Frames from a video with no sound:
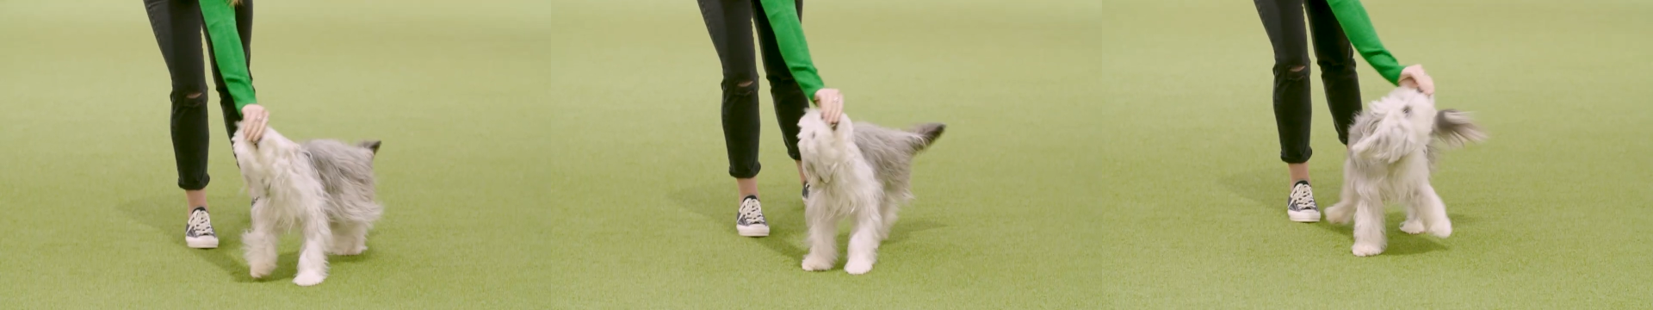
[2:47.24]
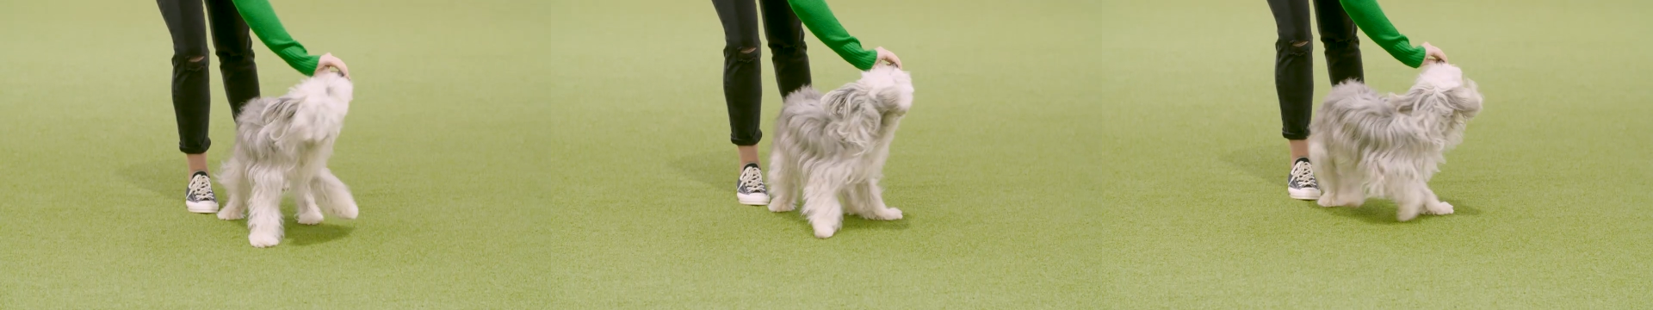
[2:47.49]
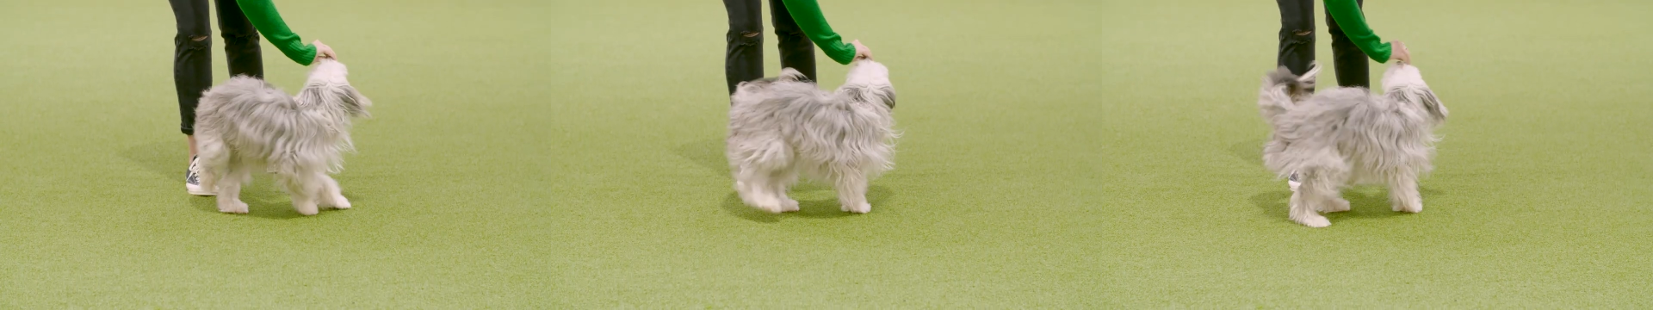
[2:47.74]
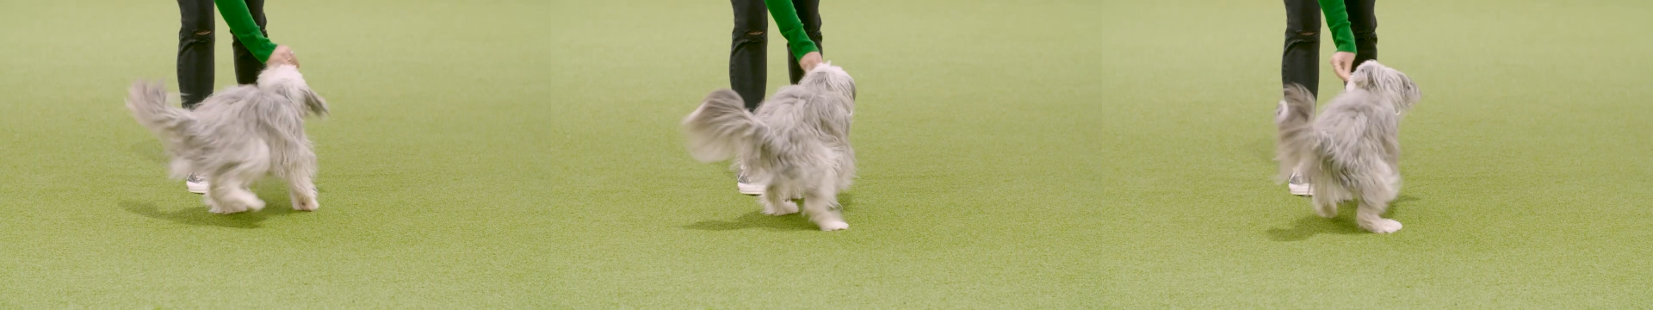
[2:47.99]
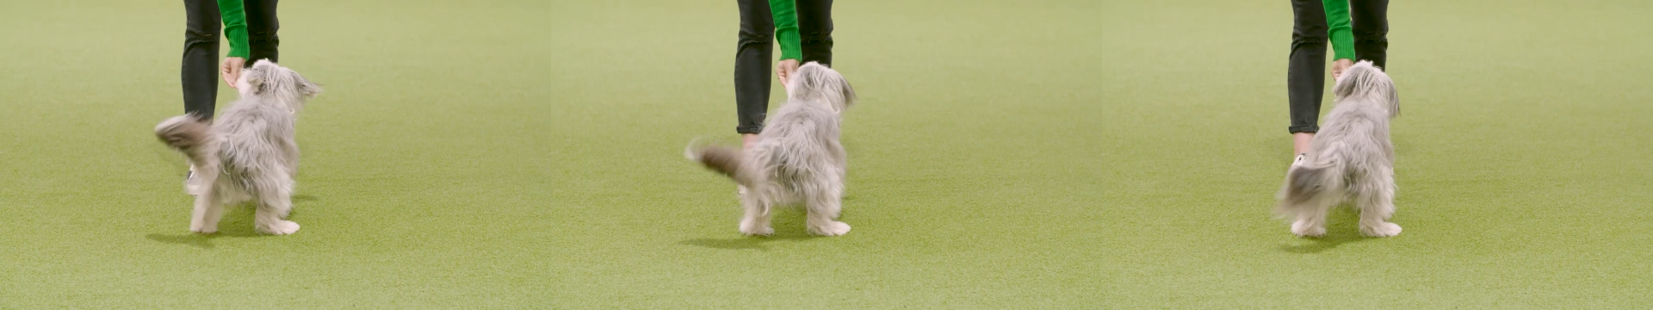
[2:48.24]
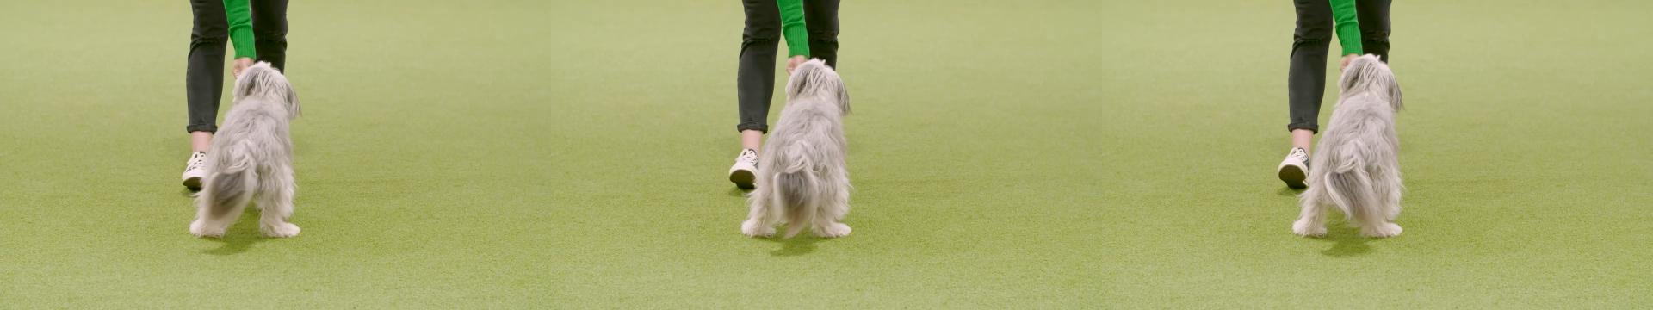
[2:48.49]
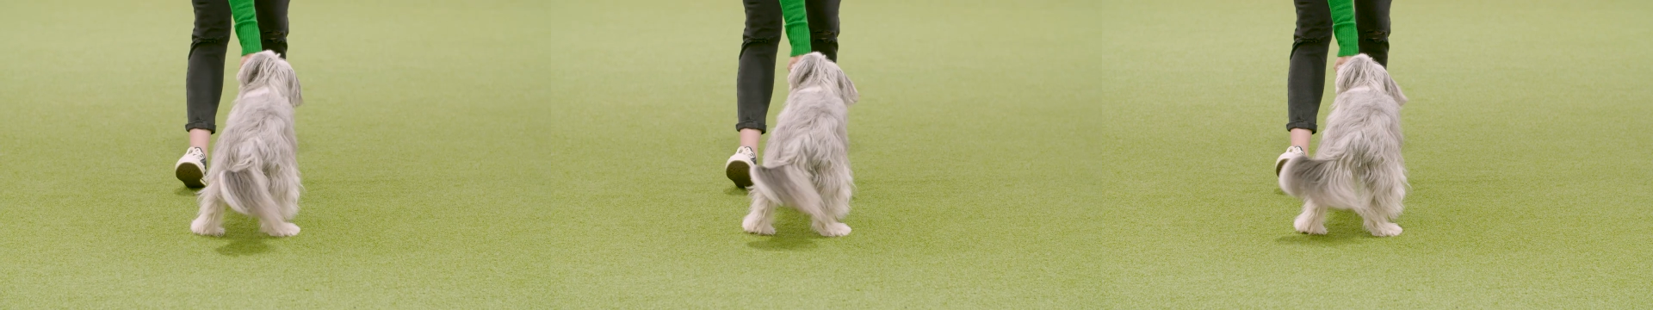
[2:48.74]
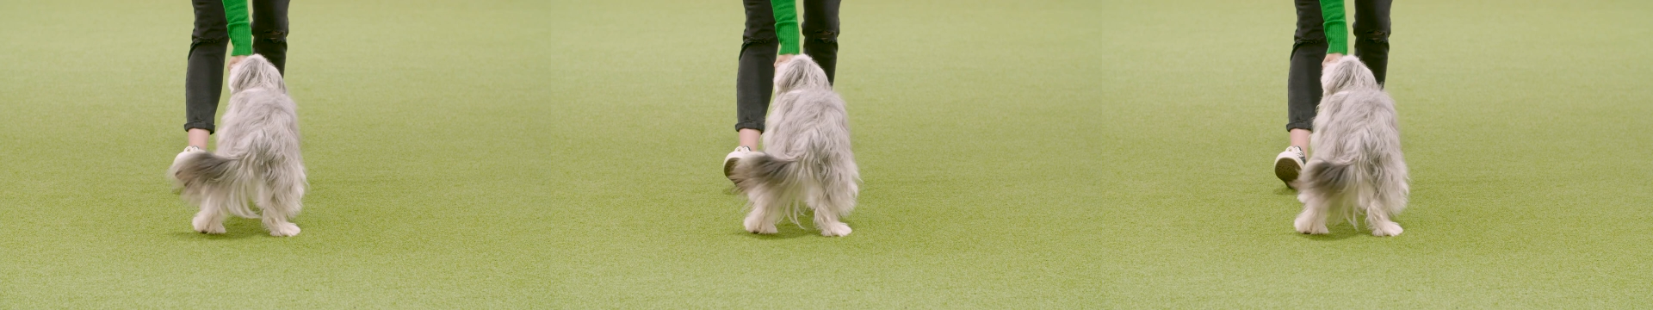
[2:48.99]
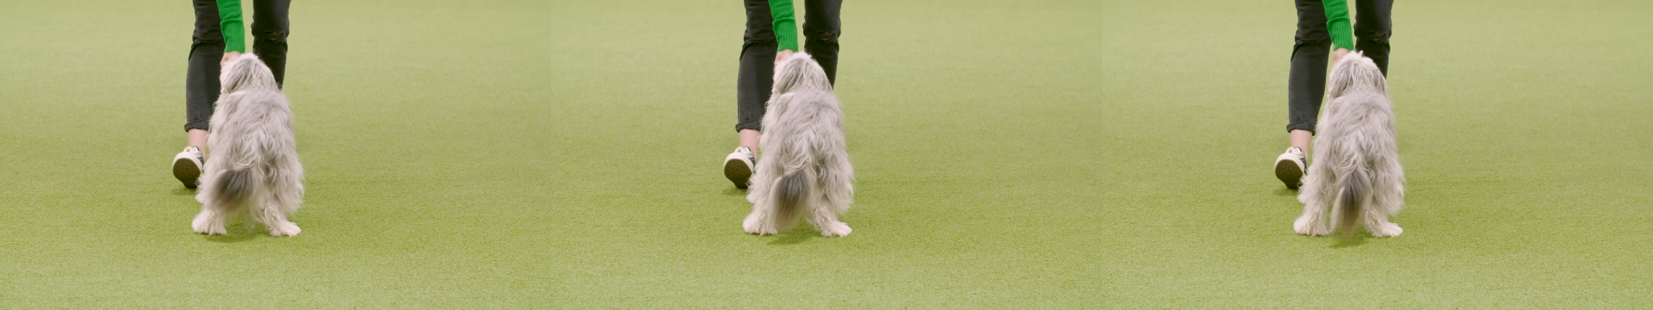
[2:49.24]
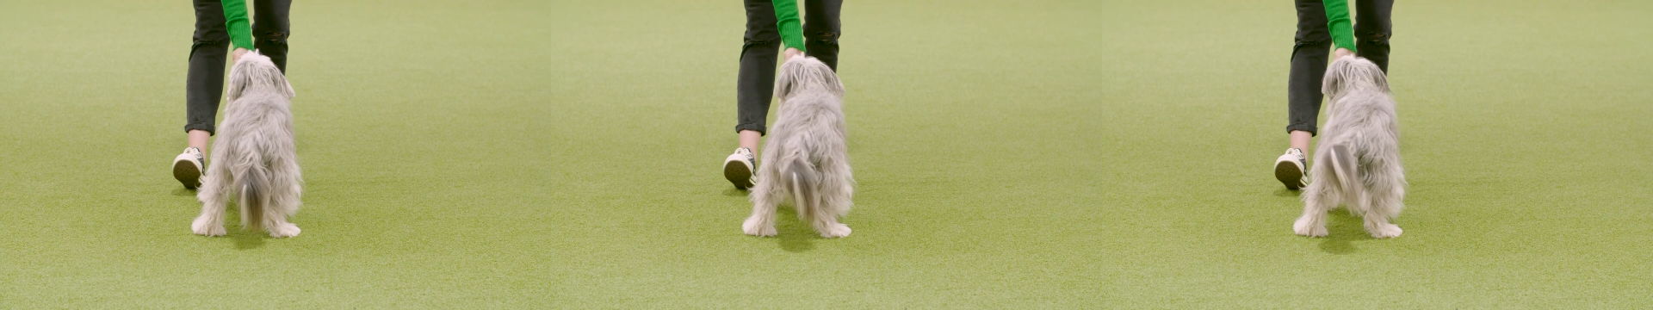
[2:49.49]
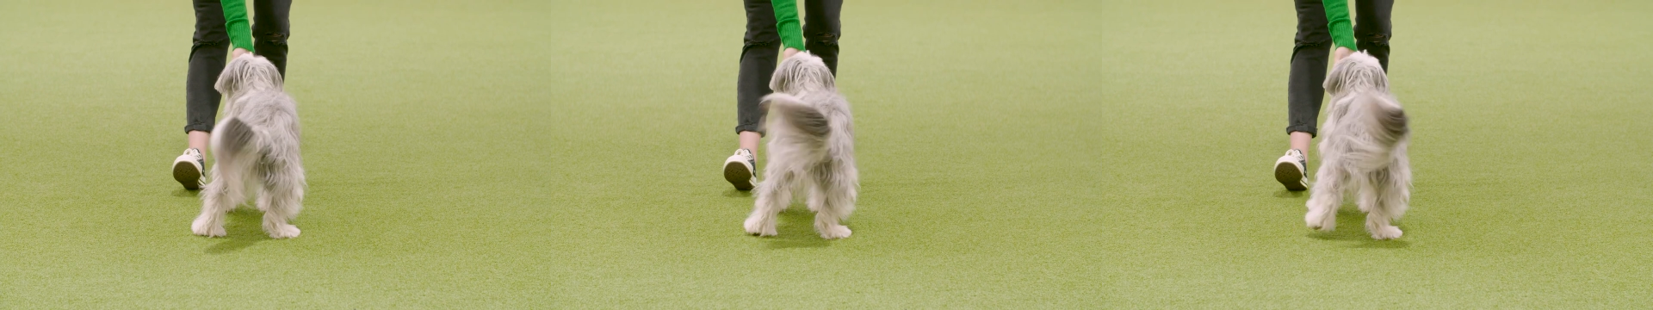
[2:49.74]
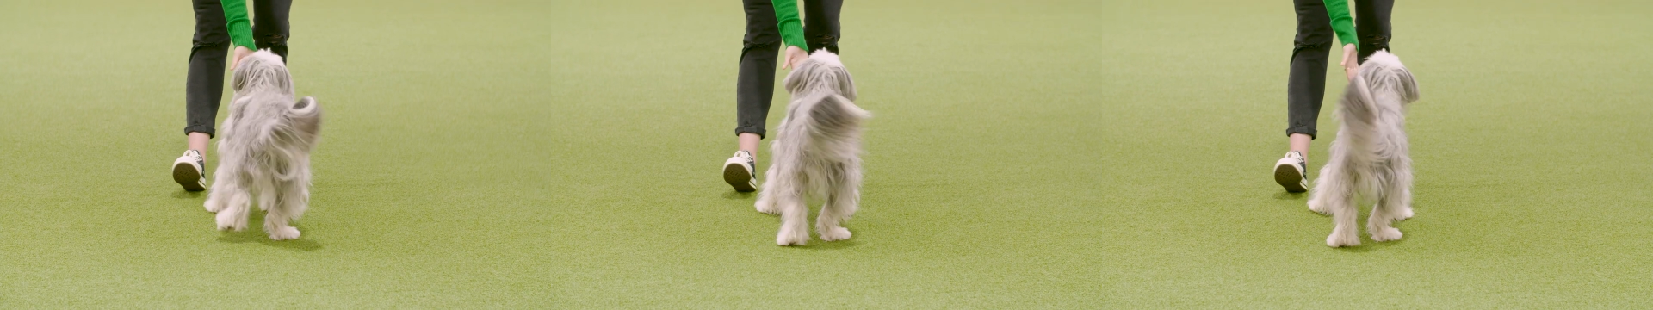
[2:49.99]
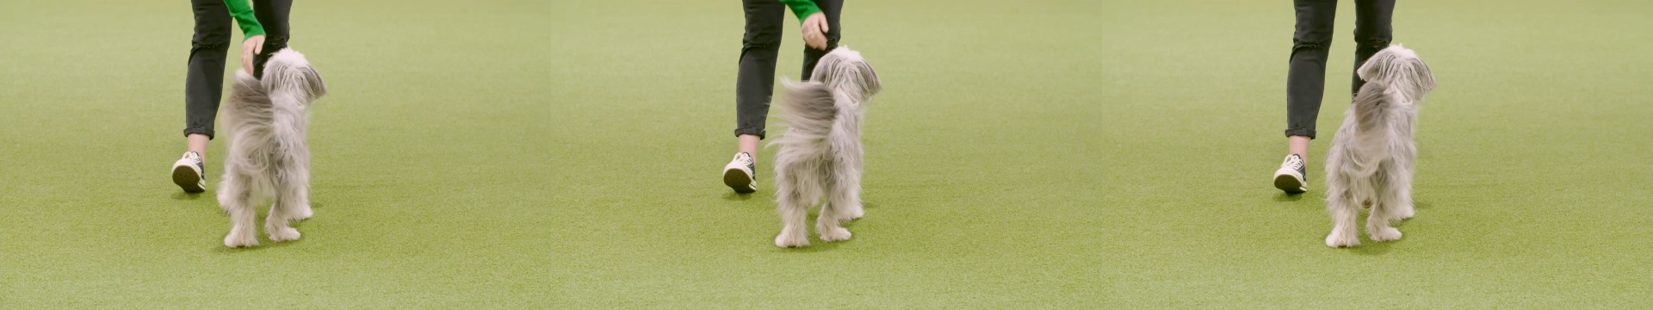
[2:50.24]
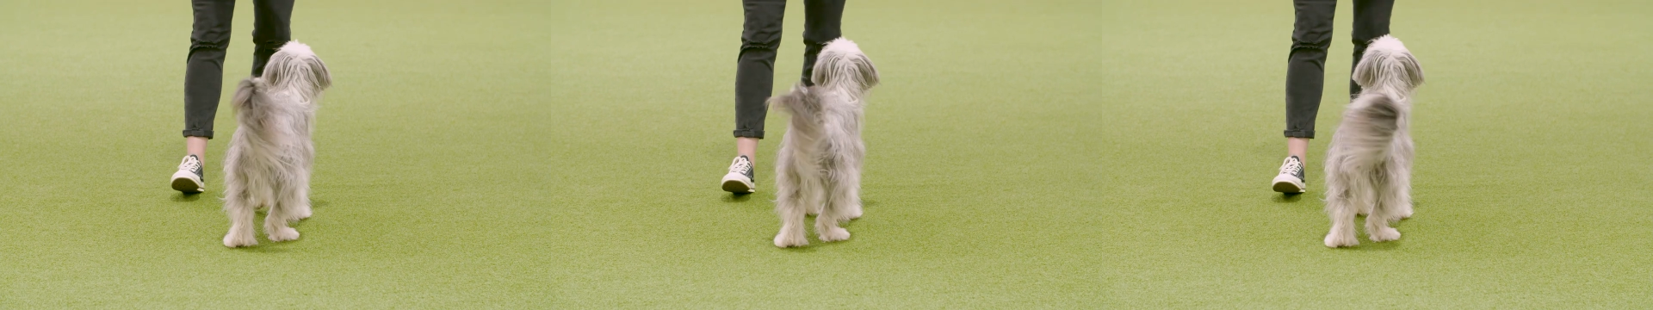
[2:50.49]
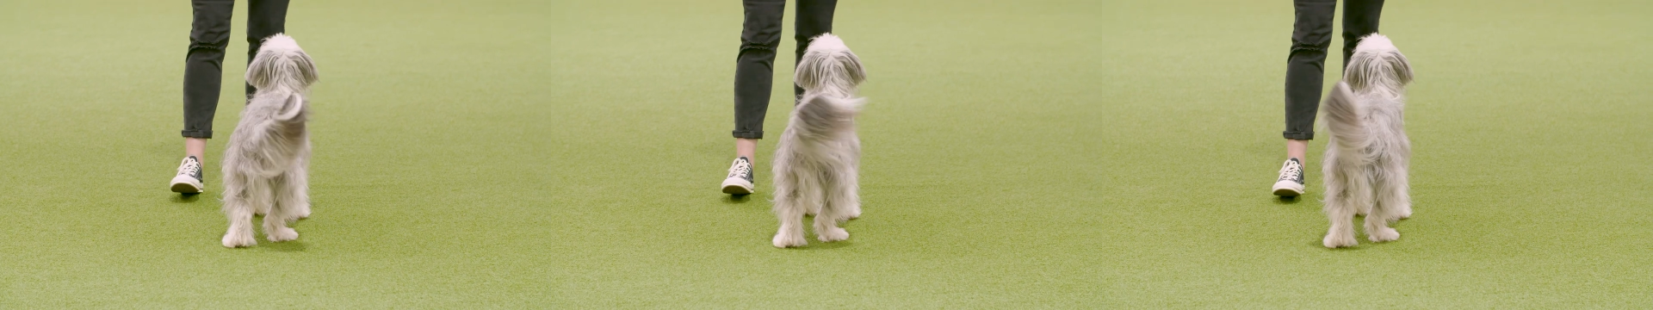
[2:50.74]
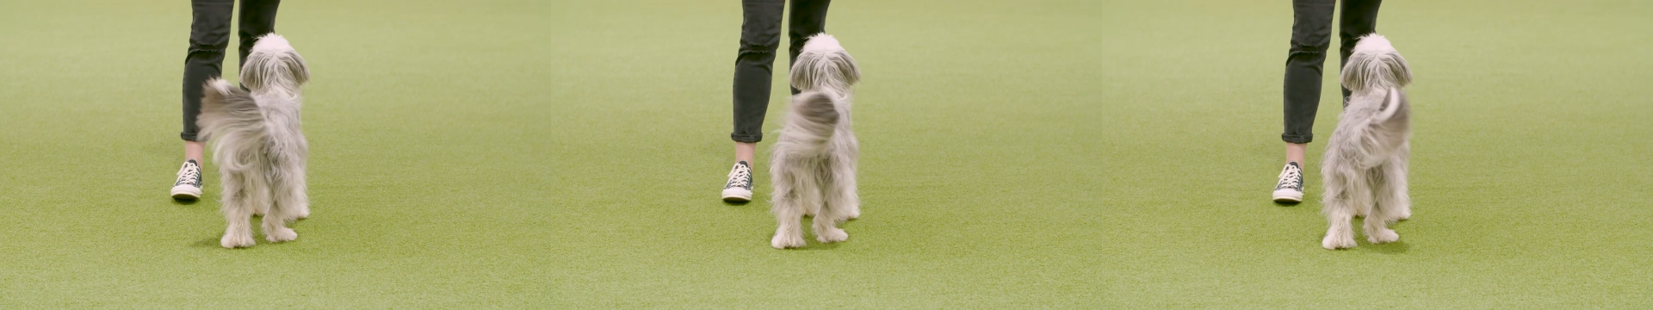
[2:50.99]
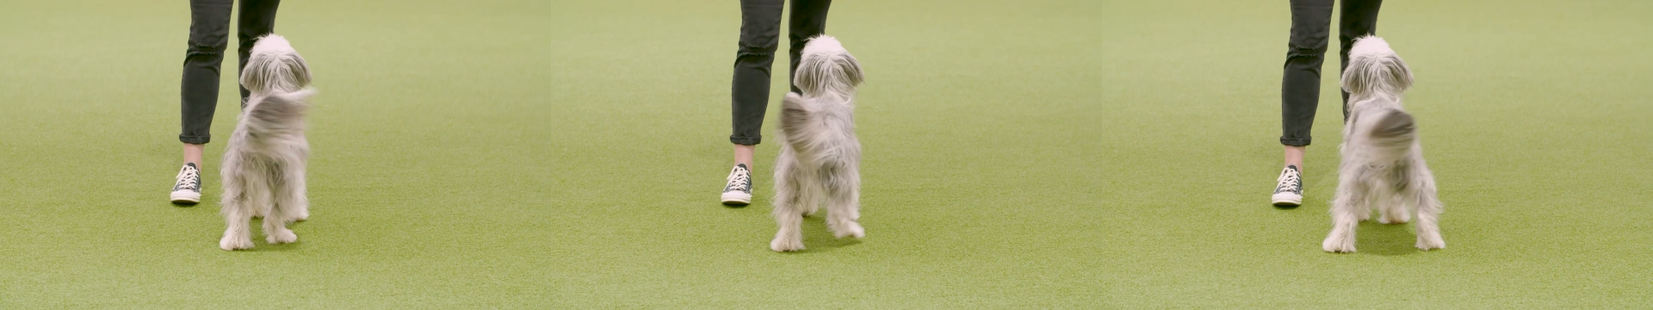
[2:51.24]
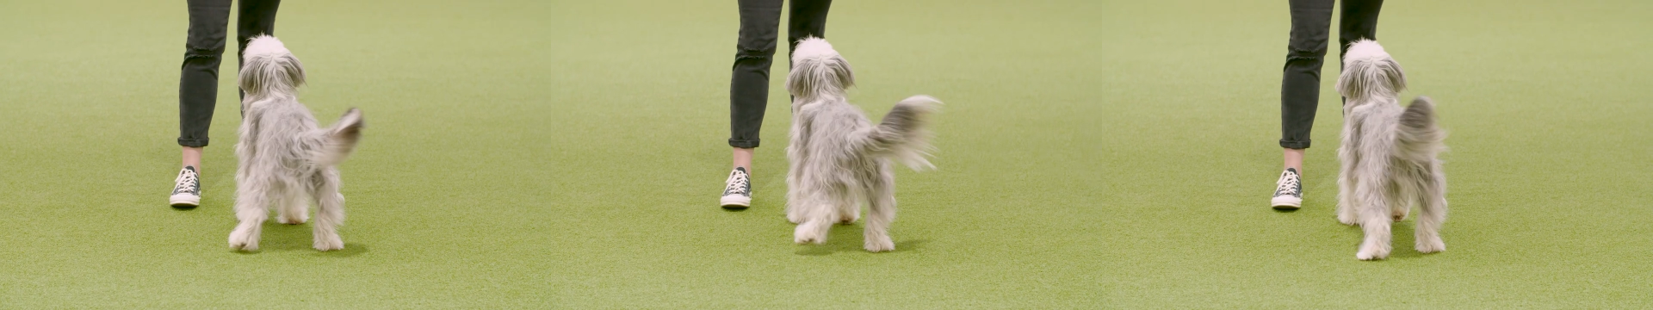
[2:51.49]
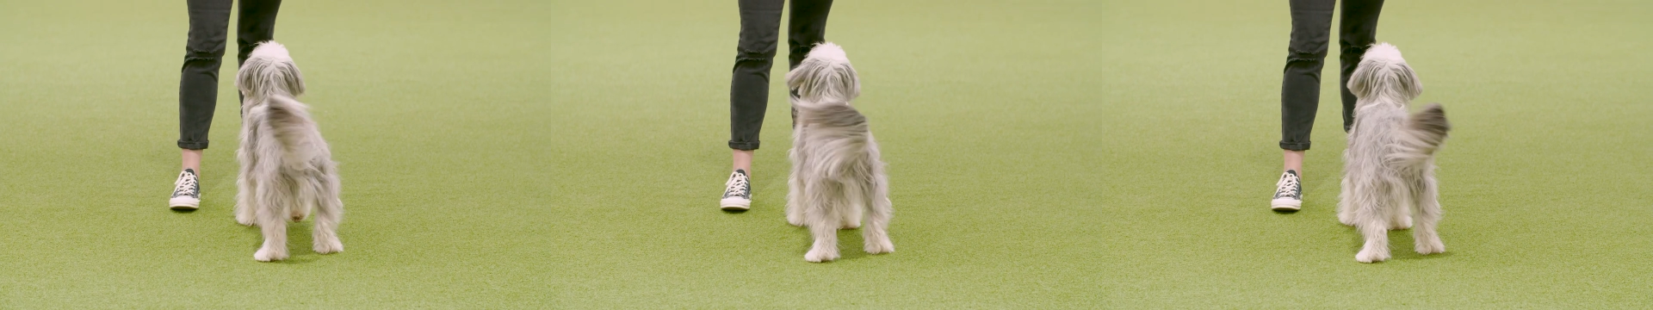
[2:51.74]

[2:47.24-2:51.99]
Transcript: Nobody's mouth can be seen.